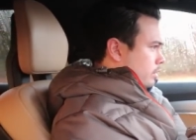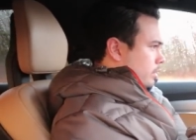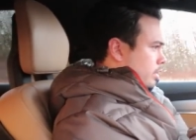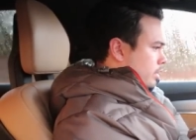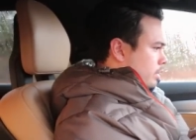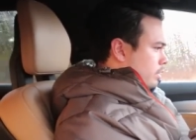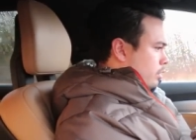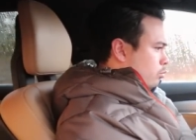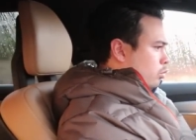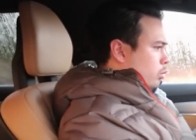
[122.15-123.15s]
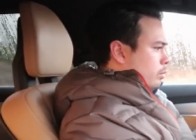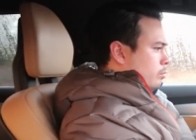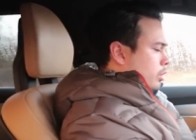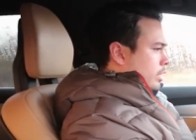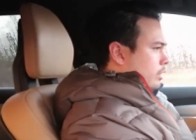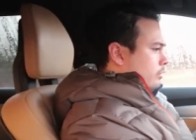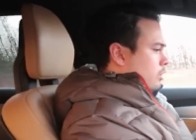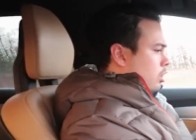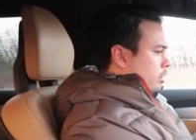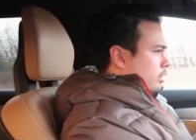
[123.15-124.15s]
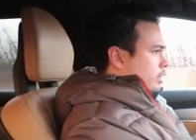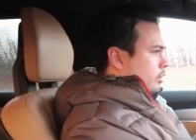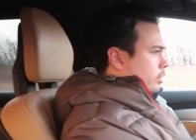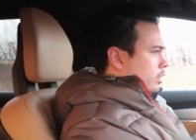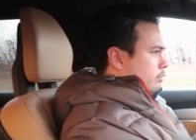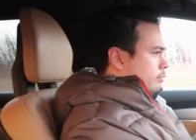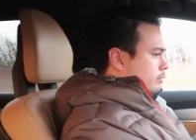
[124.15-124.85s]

And the road markings aren't clear enough.